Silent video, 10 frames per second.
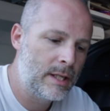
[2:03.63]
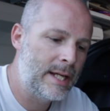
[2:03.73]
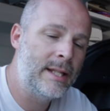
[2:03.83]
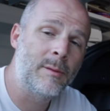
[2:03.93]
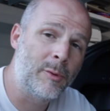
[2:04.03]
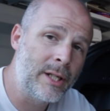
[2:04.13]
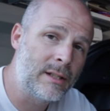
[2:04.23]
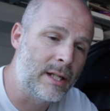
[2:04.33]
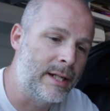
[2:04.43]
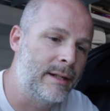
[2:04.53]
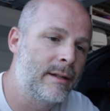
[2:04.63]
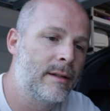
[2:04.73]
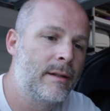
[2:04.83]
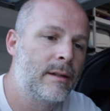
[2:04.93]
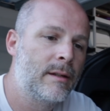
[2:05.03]
and the brake line
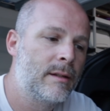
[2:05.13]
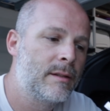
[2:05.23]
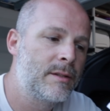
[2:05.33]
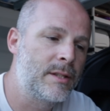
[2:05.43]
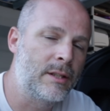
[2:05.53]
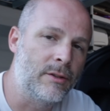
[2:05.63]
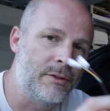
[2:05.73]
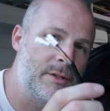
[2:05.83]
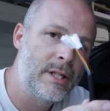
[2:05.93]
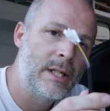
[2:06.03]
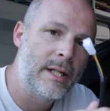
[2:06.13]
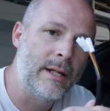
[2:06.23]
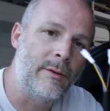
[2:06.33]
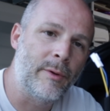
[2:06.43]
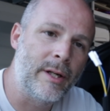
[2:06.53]
signals
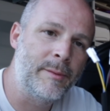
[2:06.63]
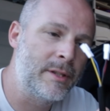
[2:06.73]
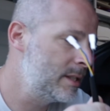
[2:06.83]
and run them to